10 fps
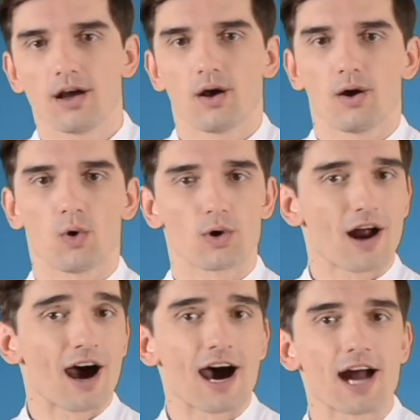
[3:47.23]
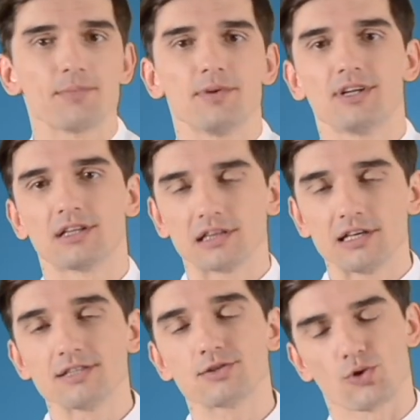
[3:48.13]
or arm that
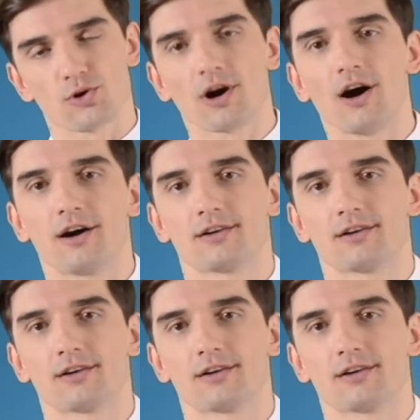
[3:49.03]
leads to your heart.